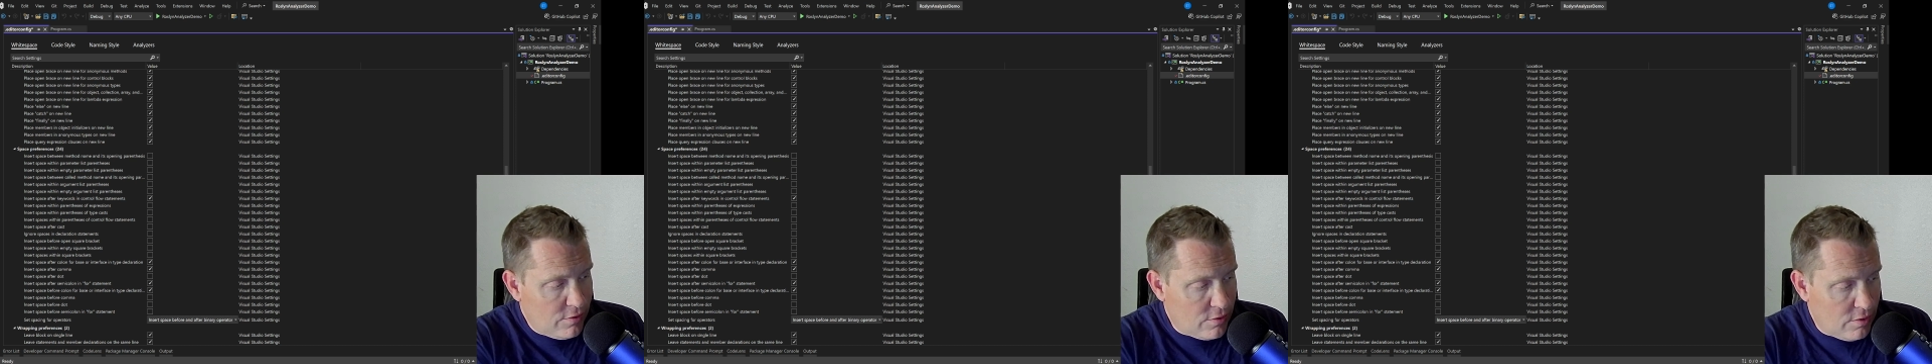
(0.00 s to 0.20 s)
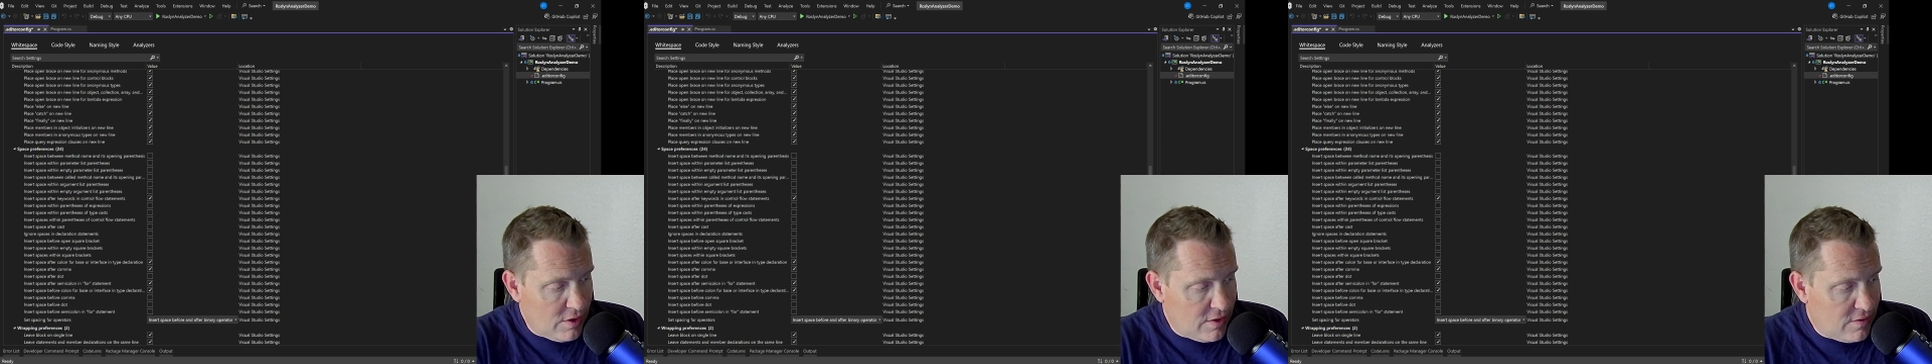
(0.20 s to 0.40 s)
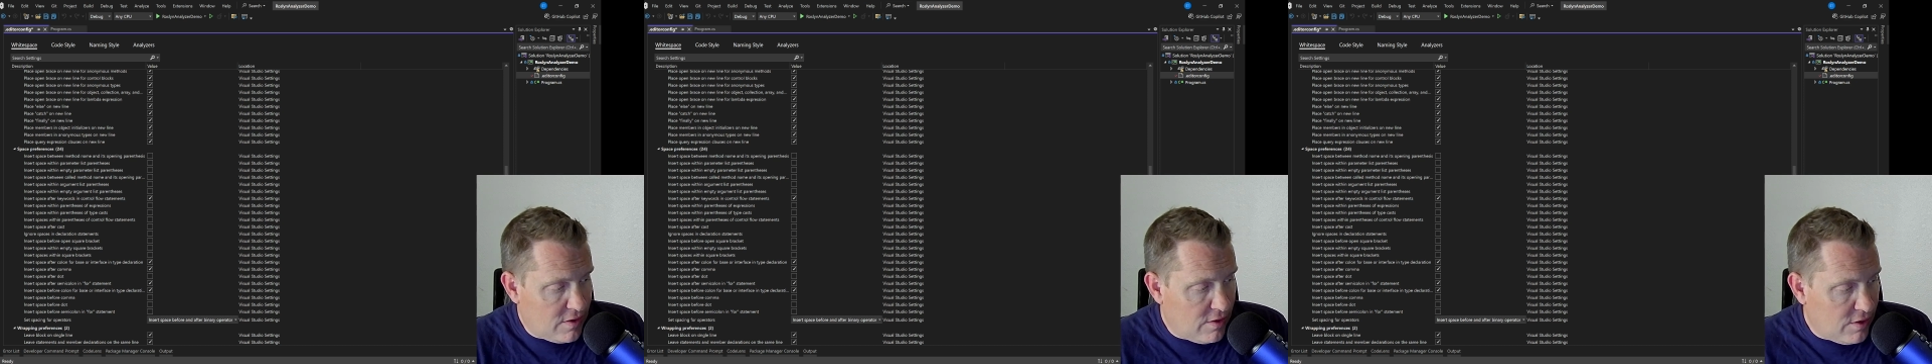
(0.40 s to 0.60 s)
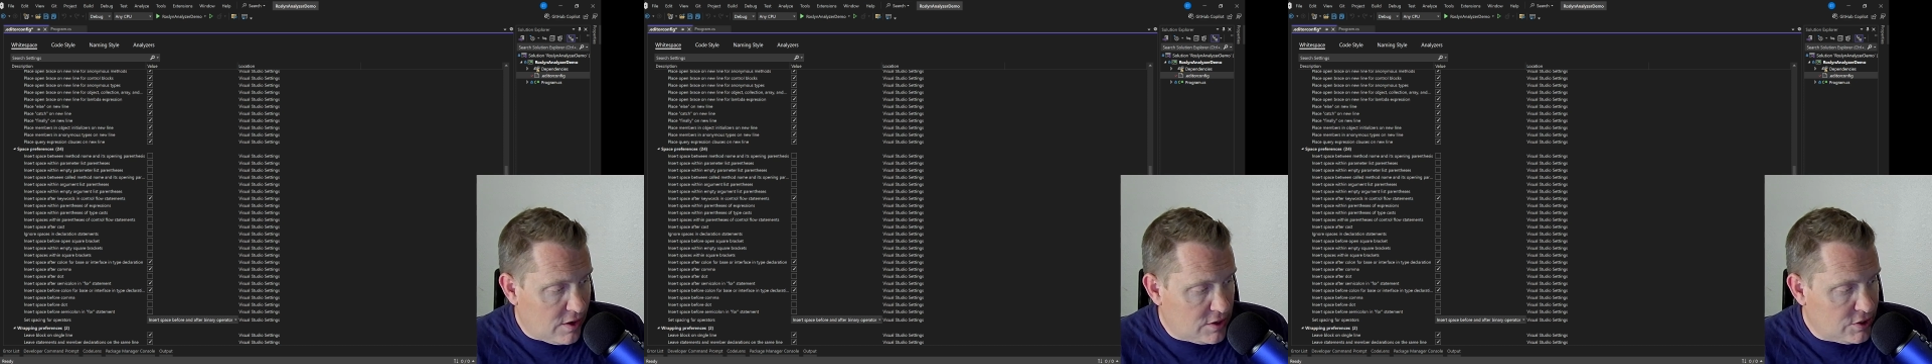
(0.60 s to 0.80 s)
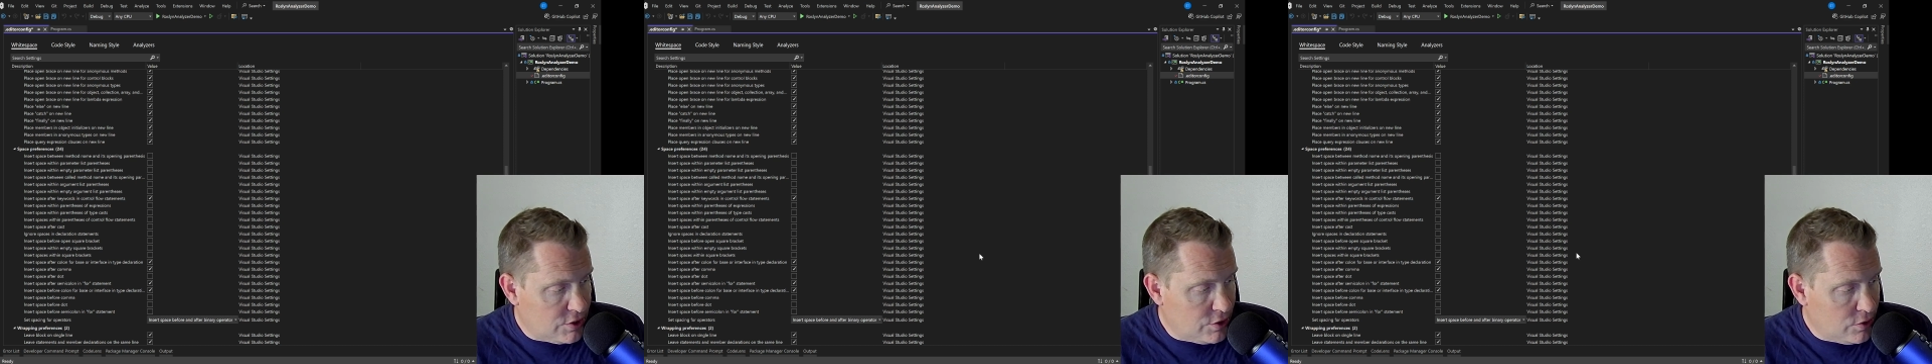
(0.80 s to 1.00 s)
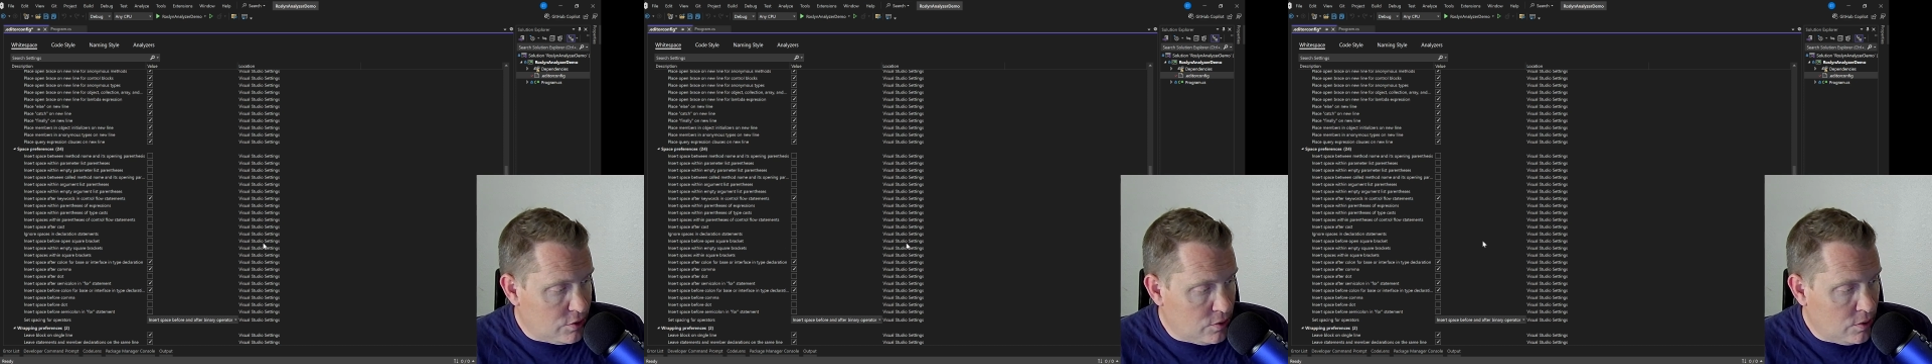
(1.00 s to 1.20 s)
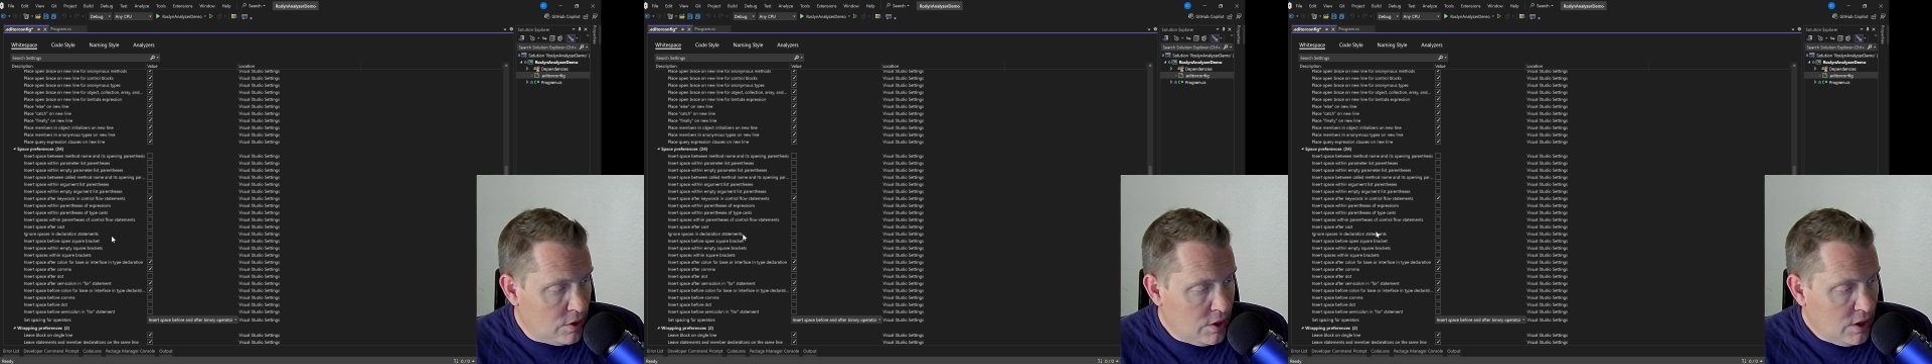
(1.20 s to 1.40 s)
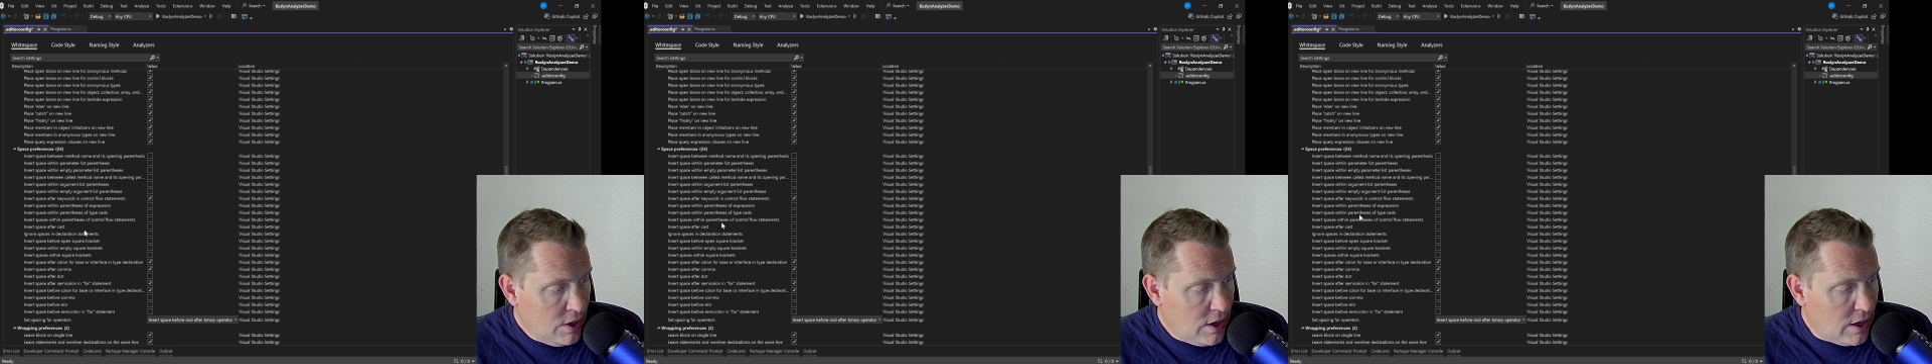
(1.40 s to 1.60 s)
So let's say that you
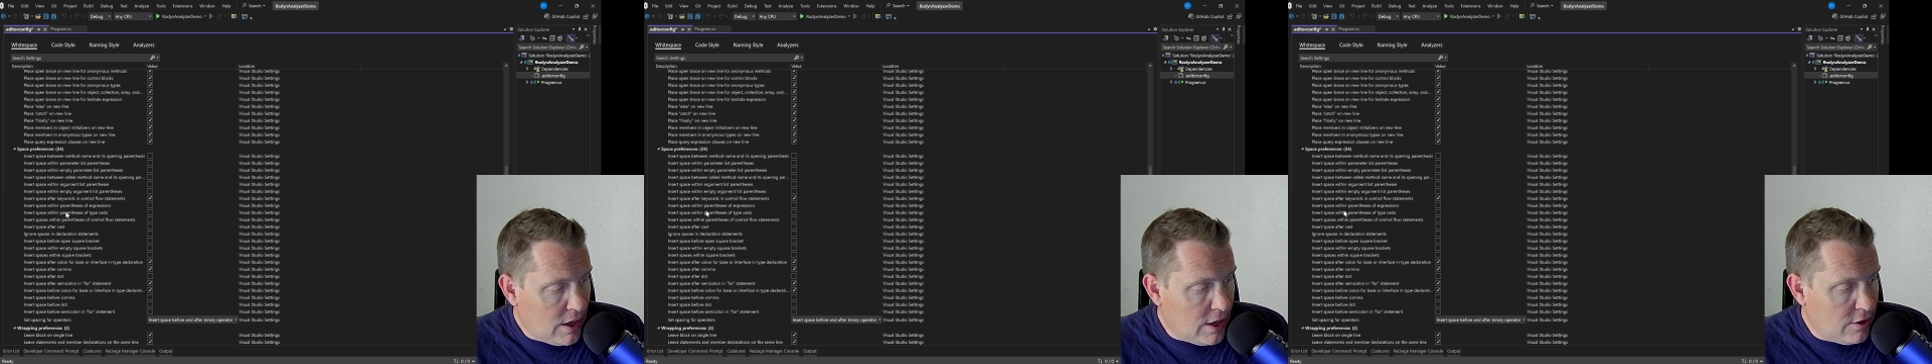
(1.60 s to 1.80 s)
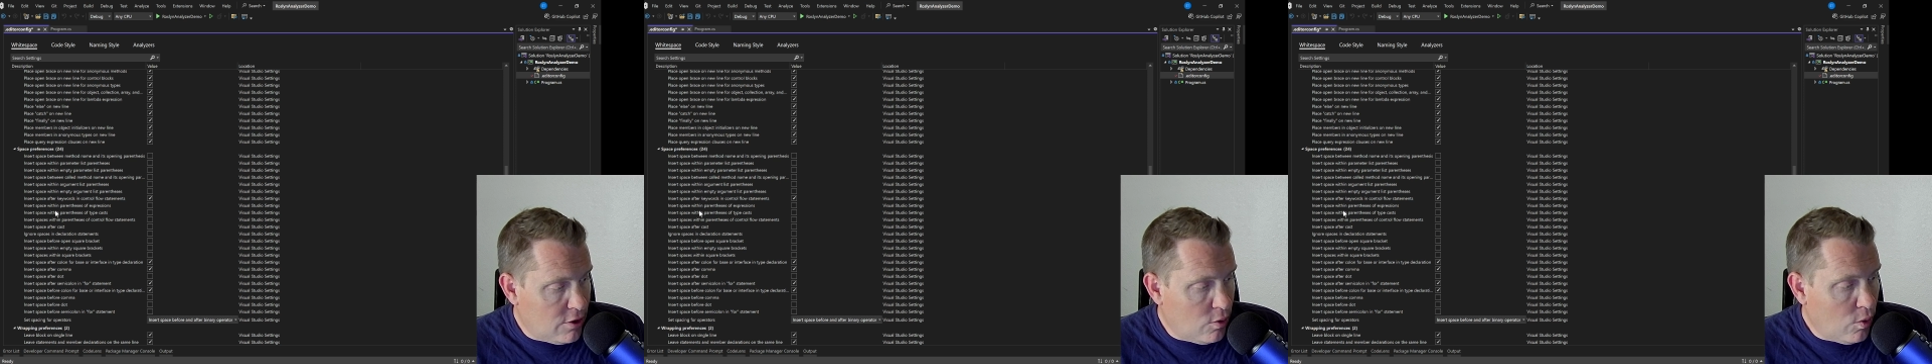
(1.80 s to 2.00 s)
Uh, you know,